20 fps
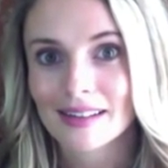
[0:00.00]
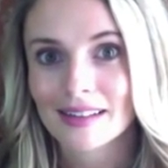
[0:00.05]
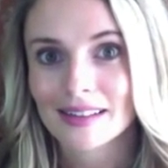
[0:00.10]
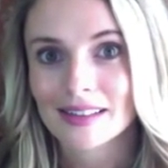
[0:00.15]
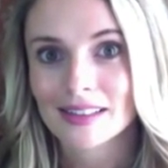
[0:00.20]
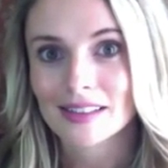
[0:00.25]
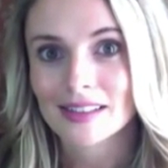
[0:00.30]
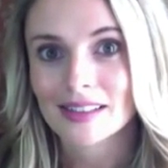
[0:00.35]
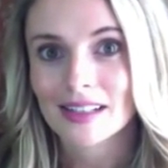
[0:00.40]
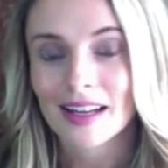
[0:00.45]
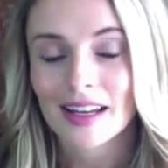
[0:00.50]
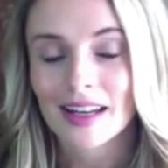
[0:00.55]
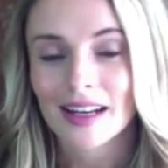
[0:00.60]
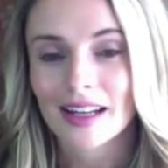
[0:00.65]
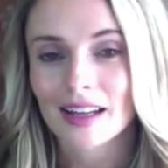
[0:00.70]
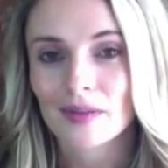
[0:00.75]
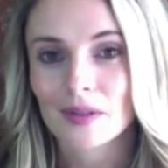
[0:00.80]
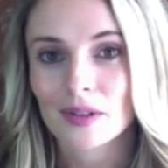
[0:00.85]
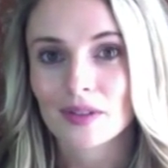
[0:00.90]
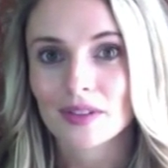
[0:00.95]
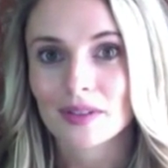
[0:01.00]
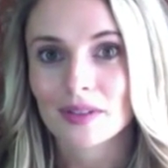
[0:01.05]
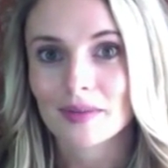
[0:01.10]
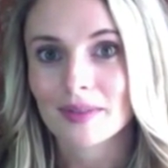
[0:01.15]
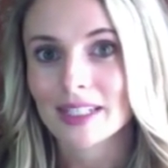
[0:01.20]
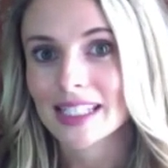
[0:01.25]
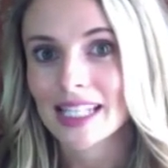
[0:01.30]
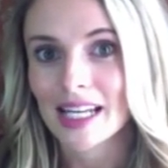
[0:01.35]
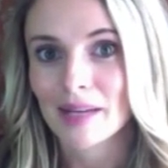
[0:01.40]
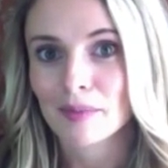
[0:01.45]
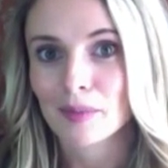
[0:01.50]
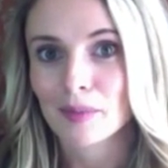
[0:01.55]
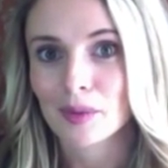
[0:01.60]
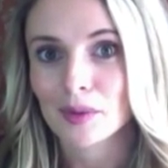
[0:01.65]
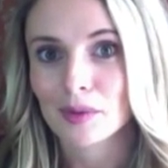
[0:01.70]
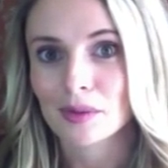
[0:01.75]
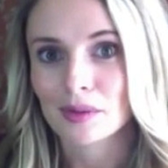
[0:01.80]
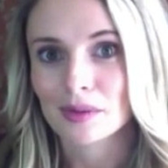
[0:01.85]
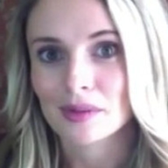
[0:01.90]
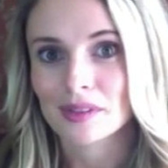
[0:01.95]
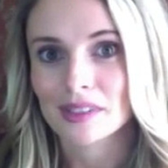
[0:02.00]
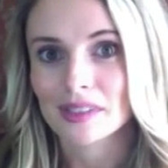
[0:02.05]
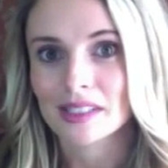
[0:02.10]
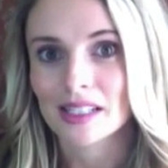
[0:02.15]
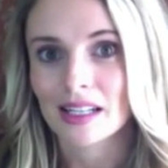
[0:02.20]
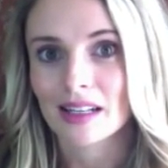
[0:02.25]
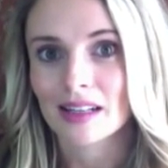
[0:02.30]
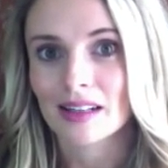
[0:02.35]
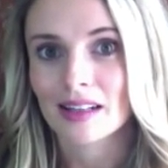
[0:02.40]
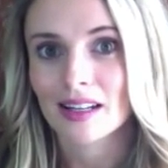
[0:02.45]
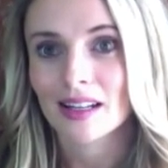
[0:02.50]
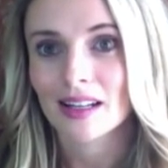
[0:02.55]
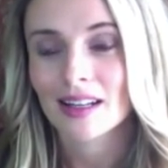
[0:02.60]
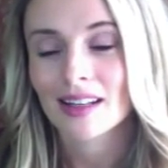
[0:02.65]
just to kind of give you some examples and